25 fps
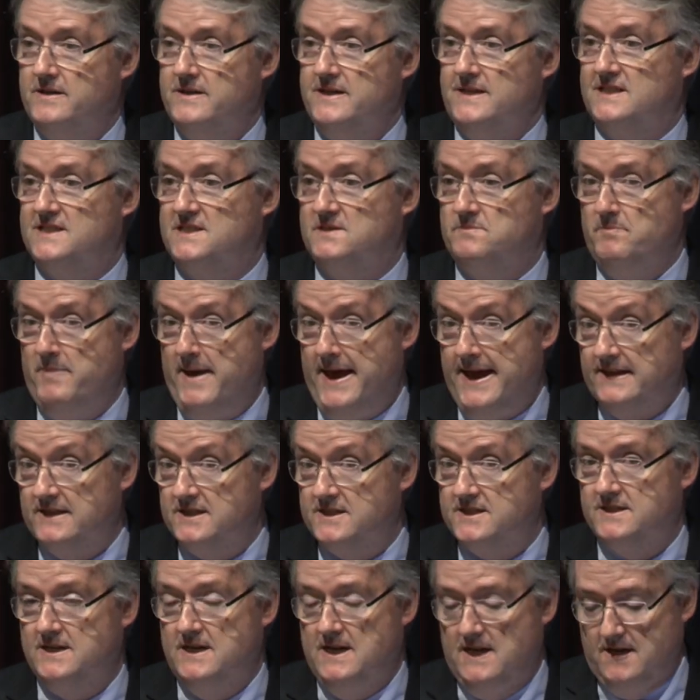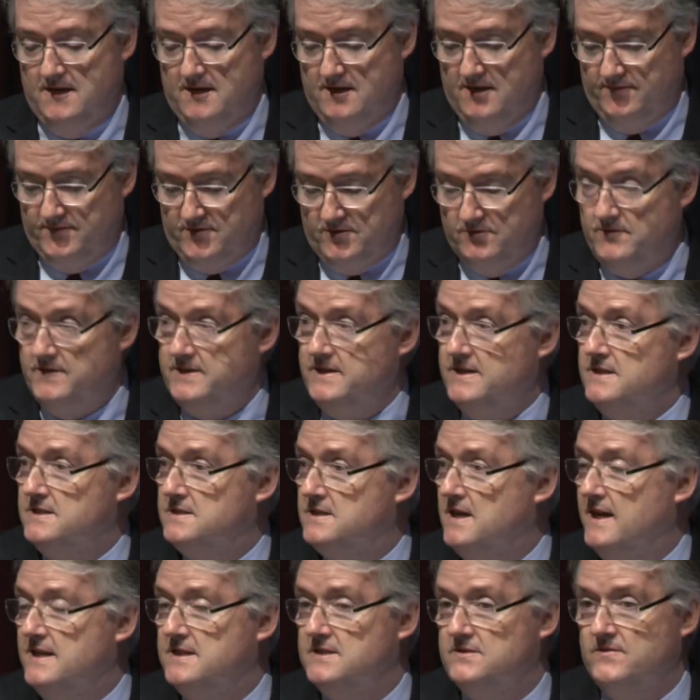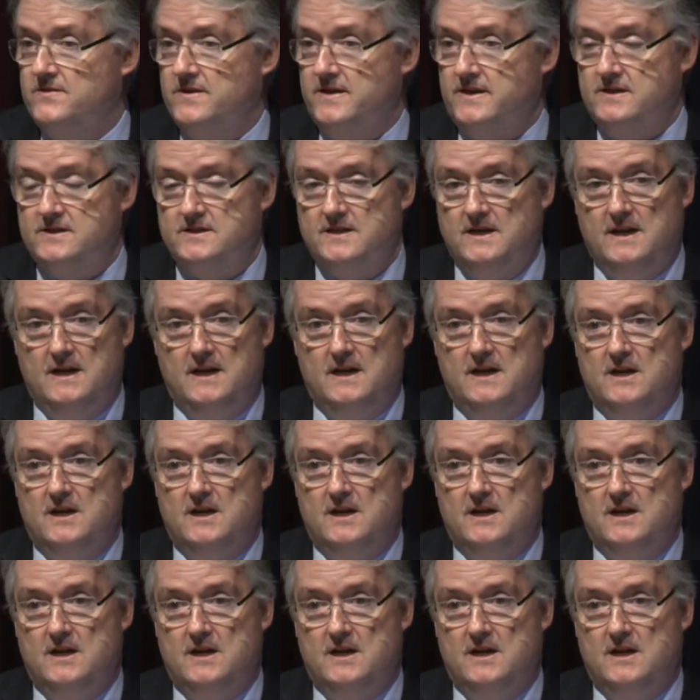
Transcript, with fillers: the expense of doing these kinds of things.